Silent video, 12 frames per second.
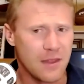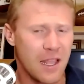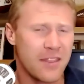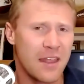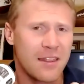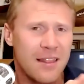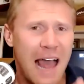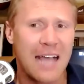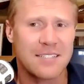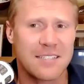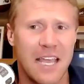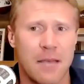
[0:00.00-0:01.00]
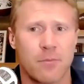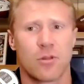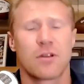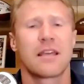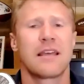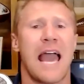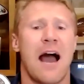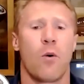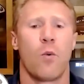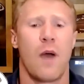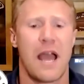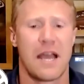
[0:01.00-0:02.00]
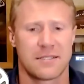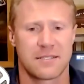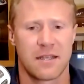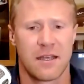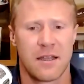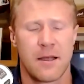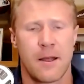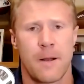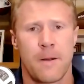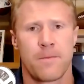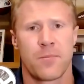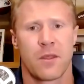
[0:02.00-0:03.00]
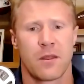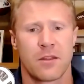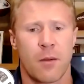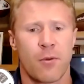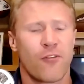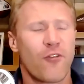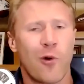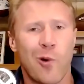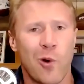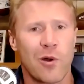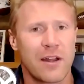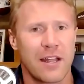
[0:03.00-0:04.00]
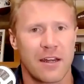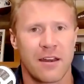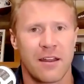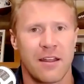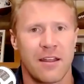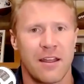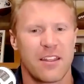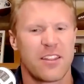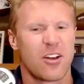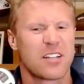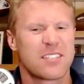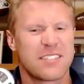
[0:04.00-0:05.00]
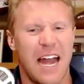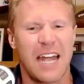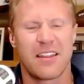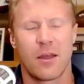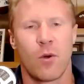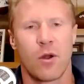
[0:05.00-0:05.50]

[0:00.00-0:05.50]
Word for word: and then last game, looking out west, number four Oregon, they're excited. They